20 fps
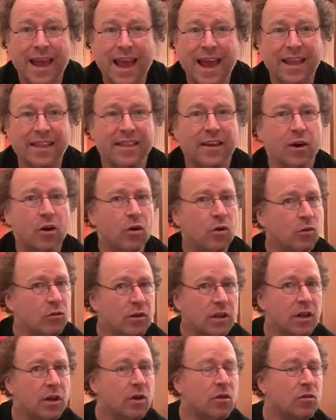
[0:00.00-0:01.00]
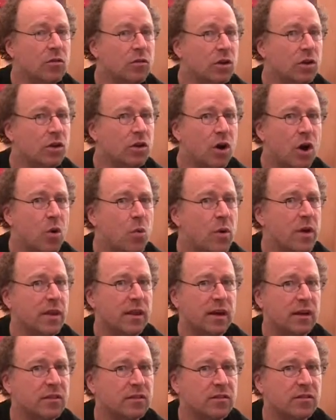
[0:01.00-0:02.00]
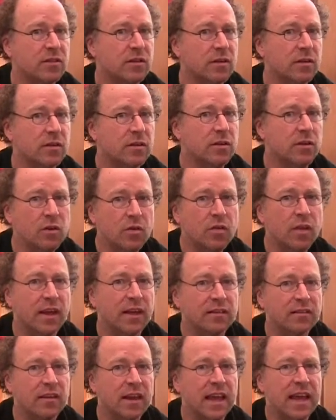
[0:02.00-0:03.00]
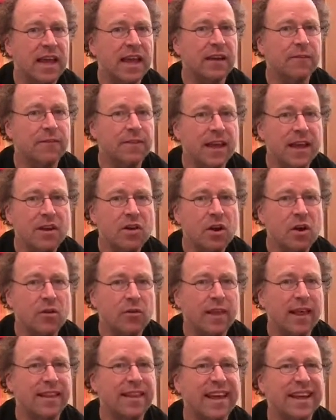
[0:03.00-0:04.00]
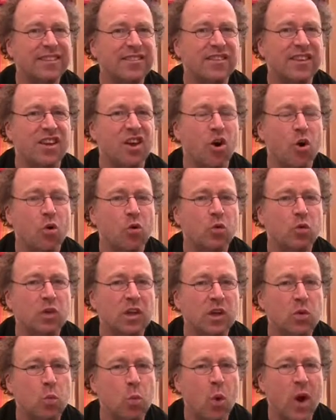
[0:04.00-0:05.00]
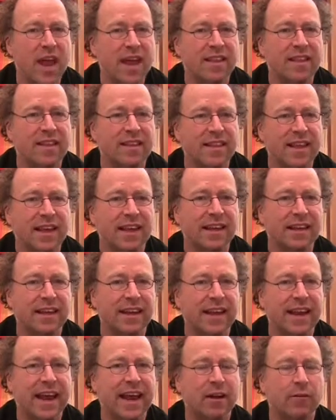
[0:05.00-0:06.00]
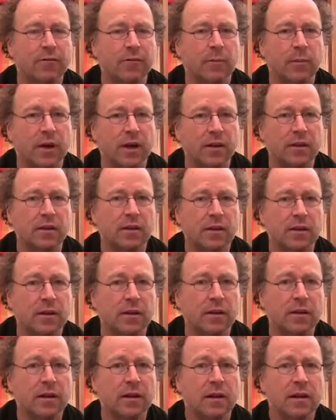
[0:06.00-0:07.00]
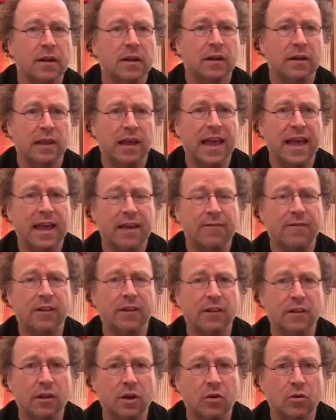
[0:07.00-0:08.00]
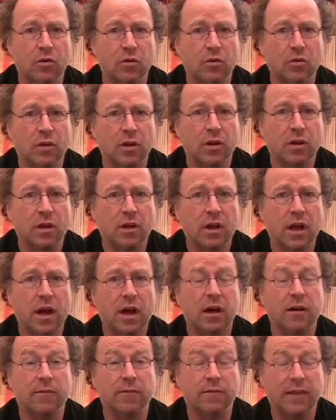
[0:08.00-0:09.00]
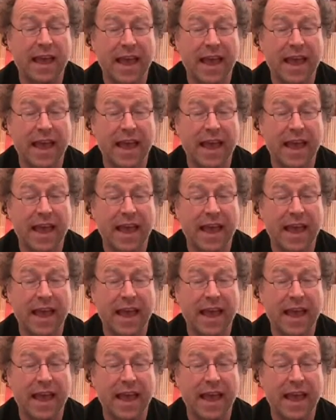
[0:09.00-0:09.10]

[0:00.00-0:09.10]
And they're only going to go with us to do this if they know that that's the only way that they can get out from under the heavy load of